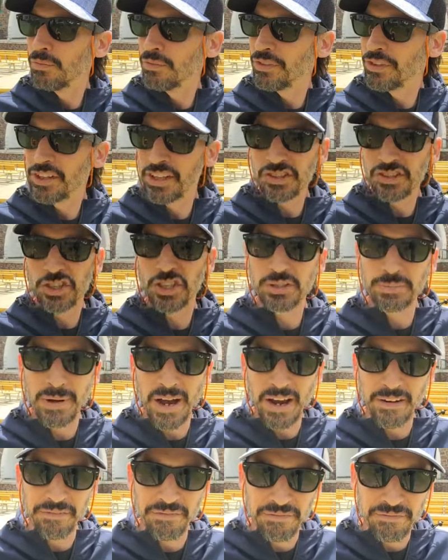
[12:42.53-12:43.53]
this is
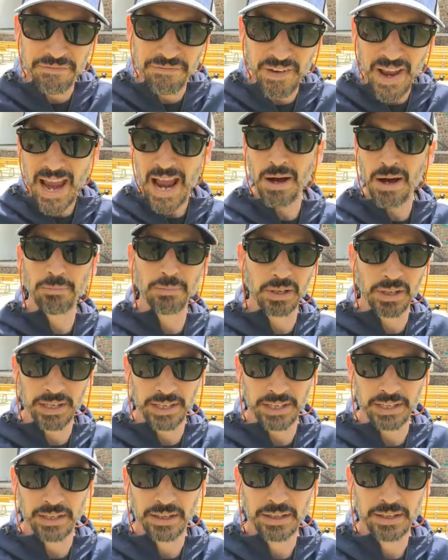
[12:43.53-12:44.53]
my
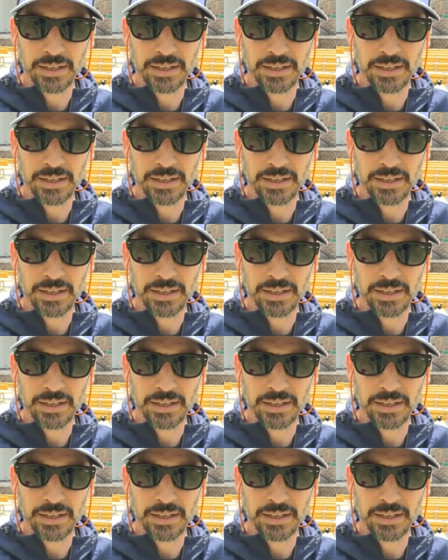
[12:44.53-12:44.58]
family.